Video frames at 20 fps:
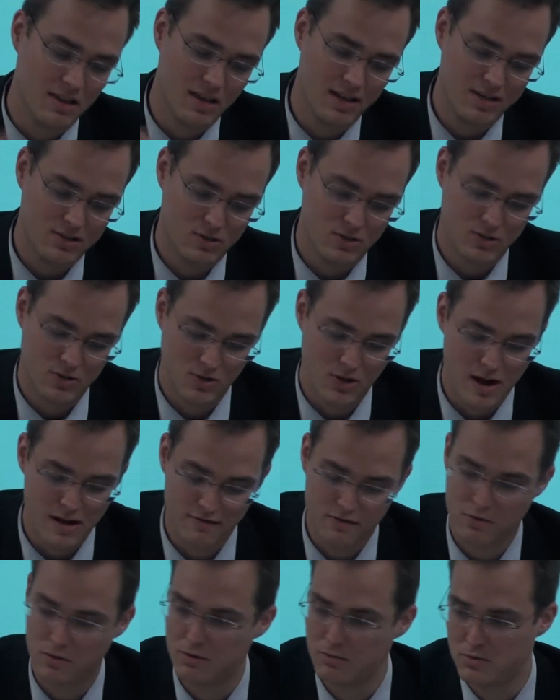unlicensed
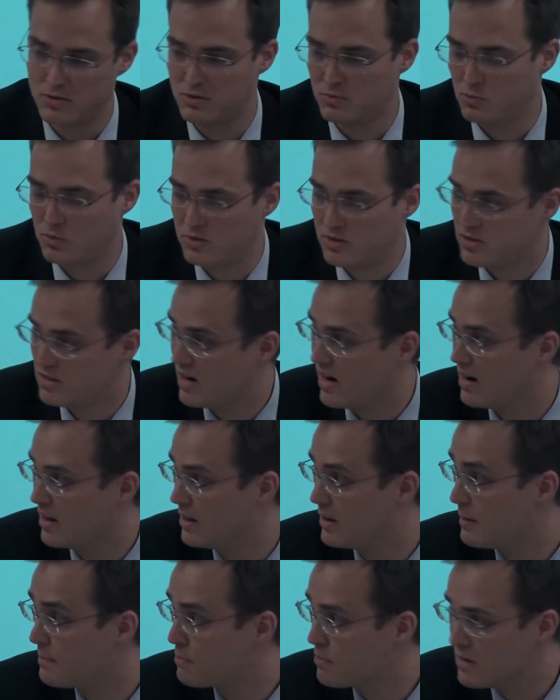software was, was
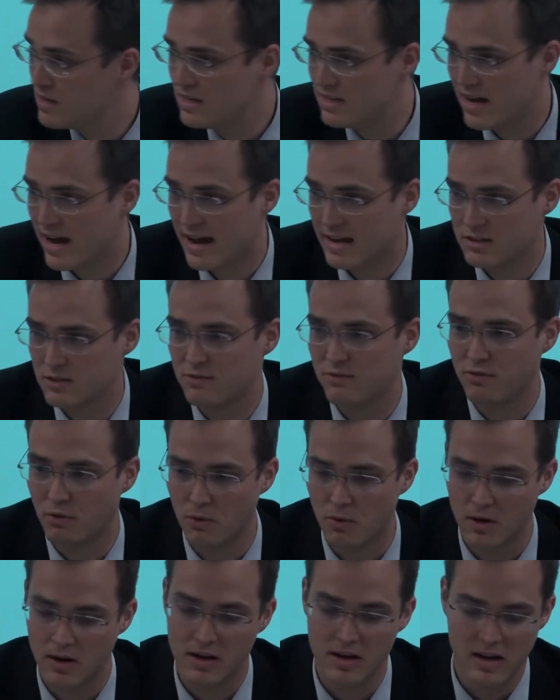entirely a pretext
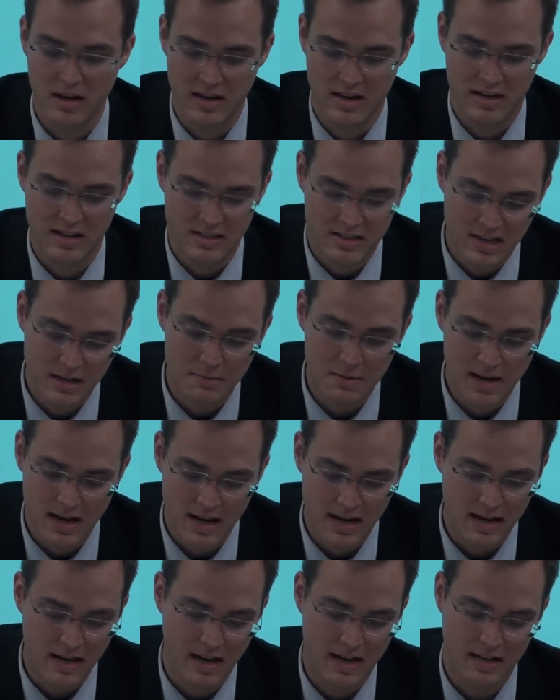for
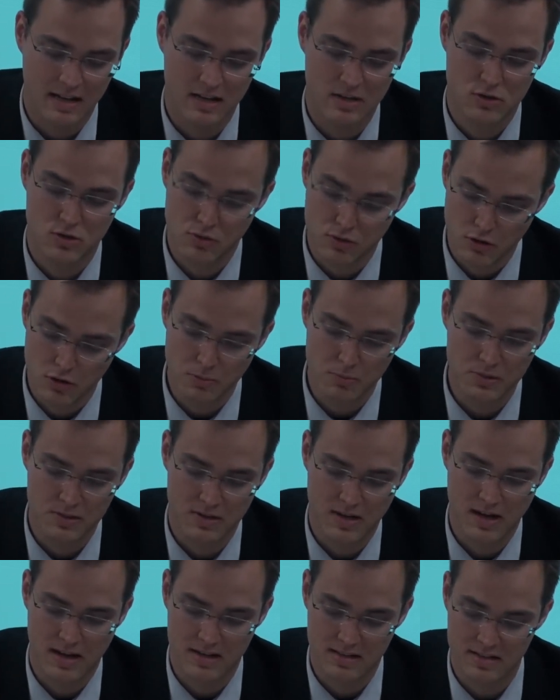intimidating these
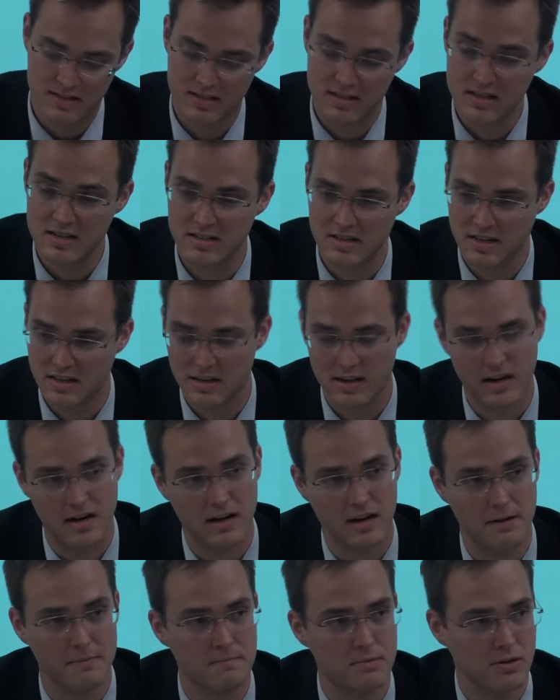groups and seizing
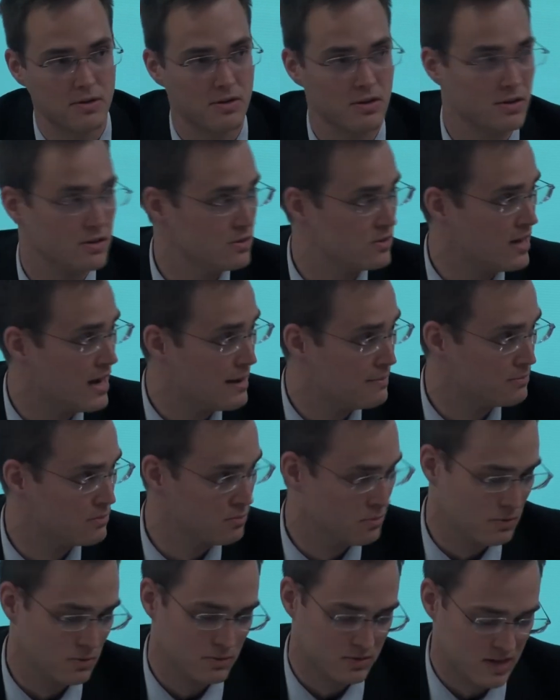their computer to stop,
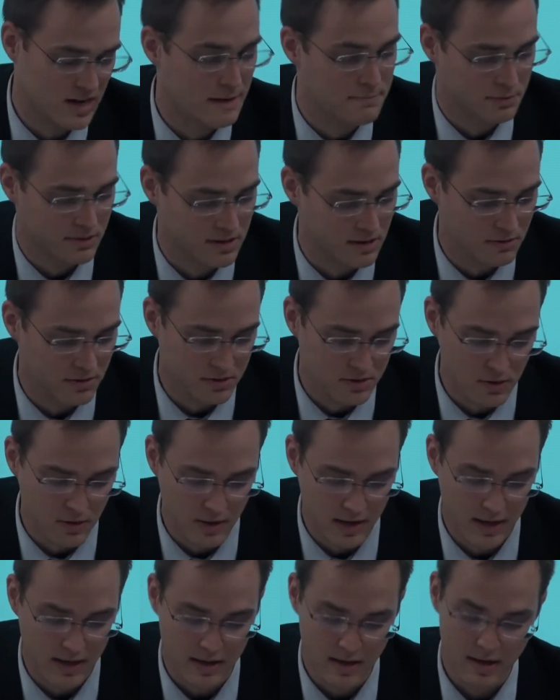stop what they were
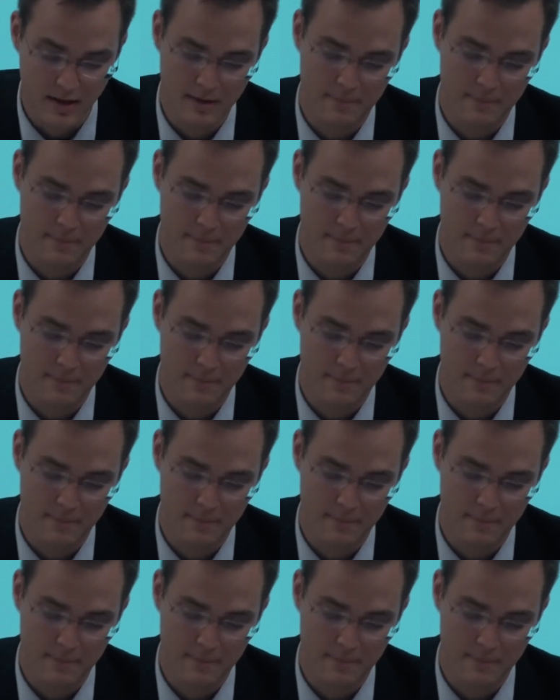doing.